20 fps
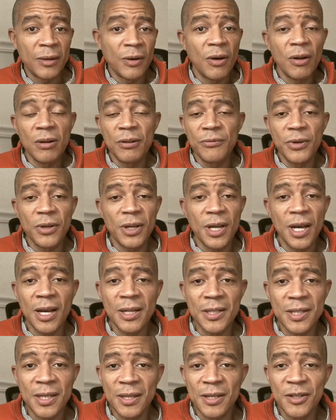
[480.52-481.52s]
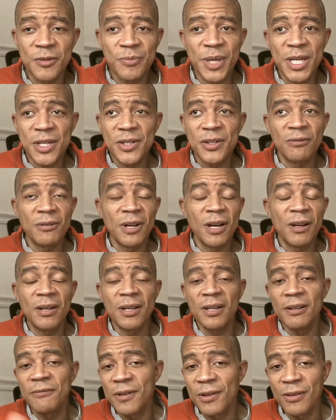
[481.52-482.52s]
all of your content is based around
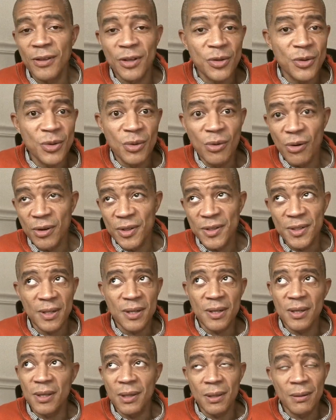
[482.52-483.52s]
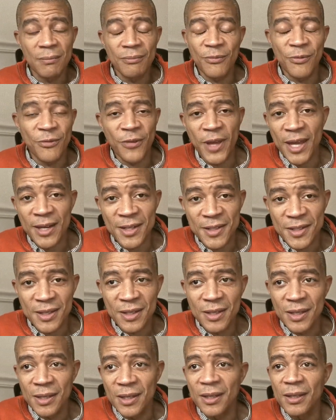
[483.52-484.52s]
living the New York City
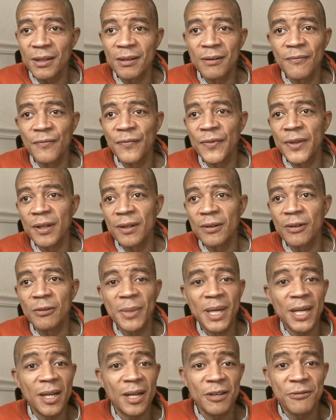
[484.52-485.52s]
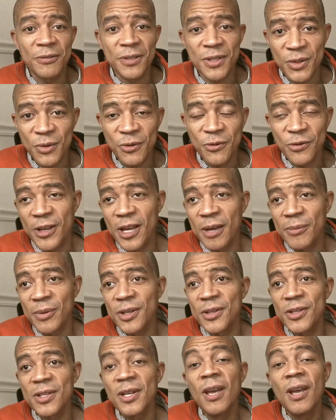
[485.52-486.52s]
fantasy and, you know, my life is so
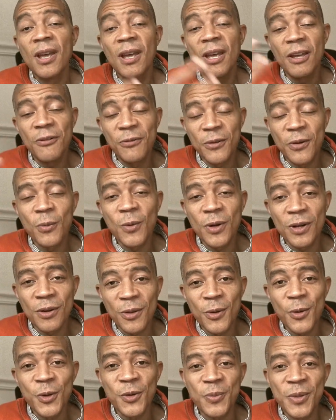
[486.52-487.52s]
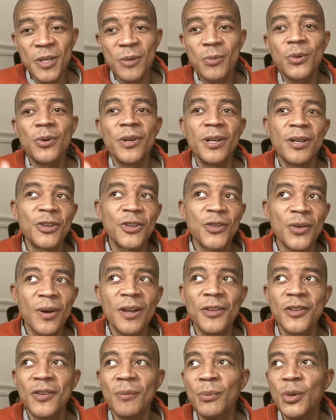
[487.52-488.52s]
fabulous, if you're one of those people and you're
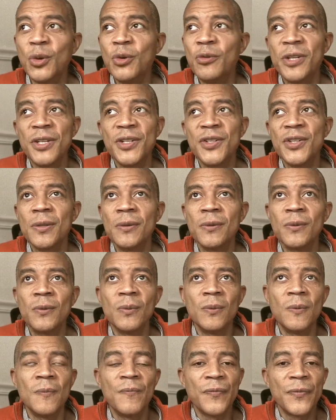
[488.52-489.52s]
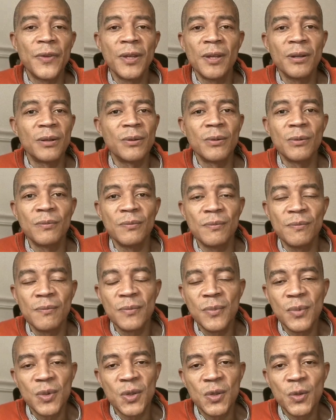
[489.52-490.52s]
trying to move into, you know,
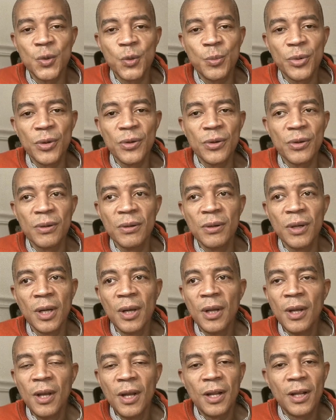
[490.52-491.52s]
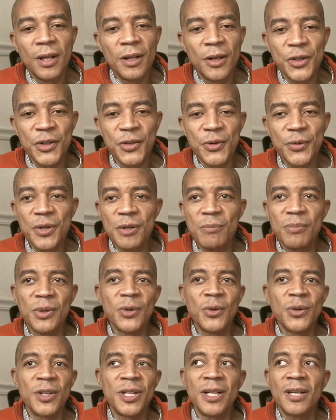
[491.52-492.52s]
super luxury
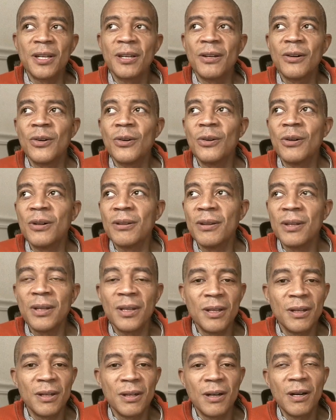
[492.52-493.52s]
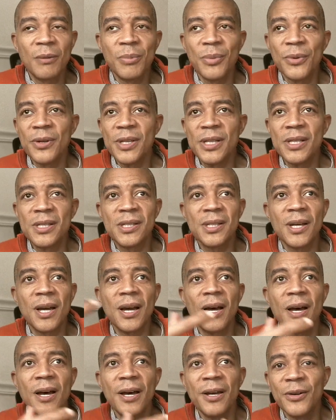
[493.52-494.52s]
building on the Upper East
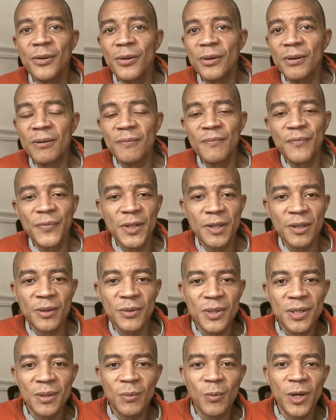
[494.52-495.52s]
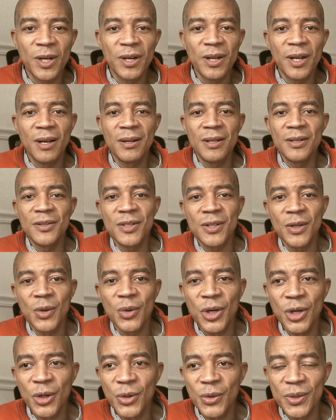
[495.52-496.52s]
Side or, you know, somewhere down in
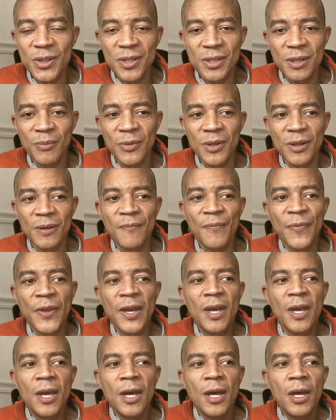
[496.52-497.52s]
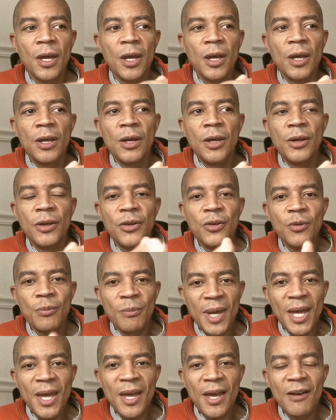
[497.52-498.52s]
Soho or something, you
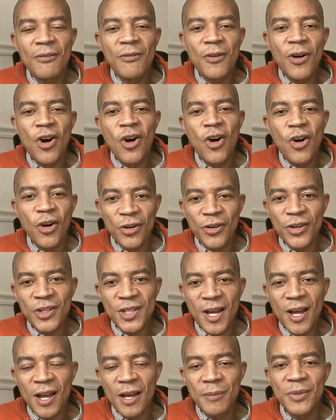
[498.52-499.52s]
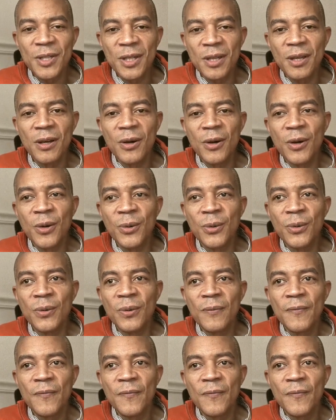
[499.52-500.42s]
may have a harder time to go